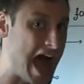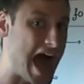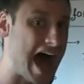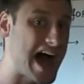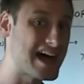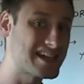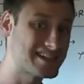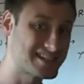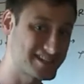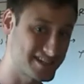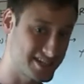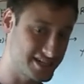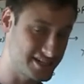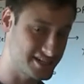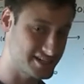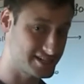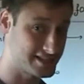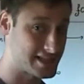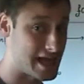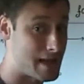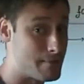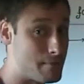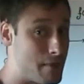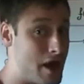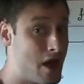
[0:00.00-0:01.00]
a
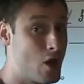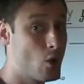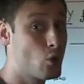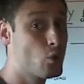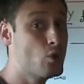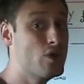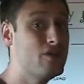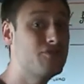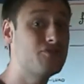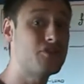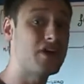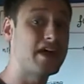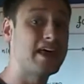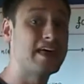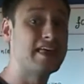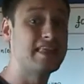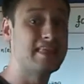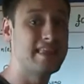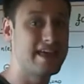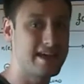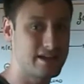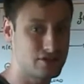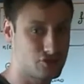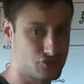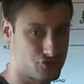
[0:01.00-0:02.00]
system with
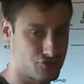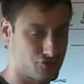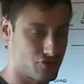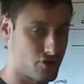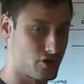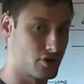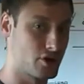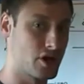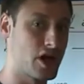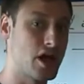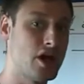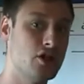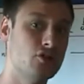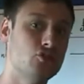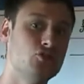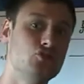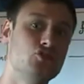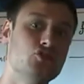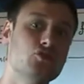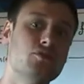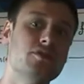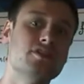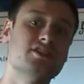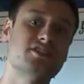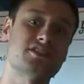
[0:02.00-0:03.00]
electron
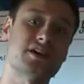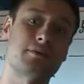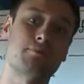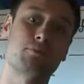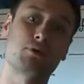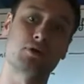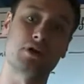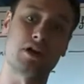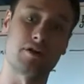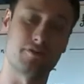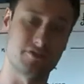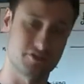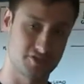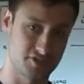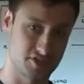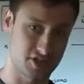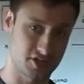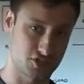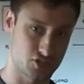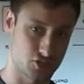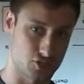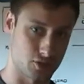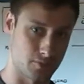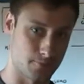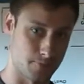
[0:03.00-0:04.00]
during a
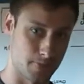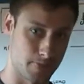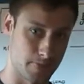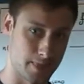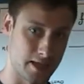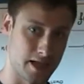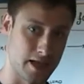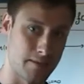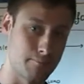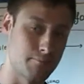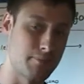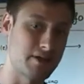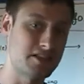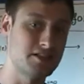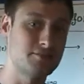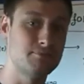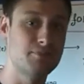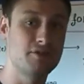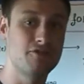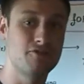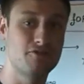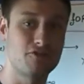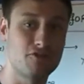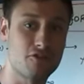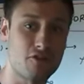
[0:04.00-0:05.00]
polarization. But
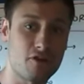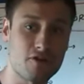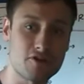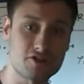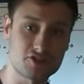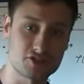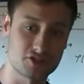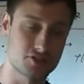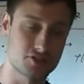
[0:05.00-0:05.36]
before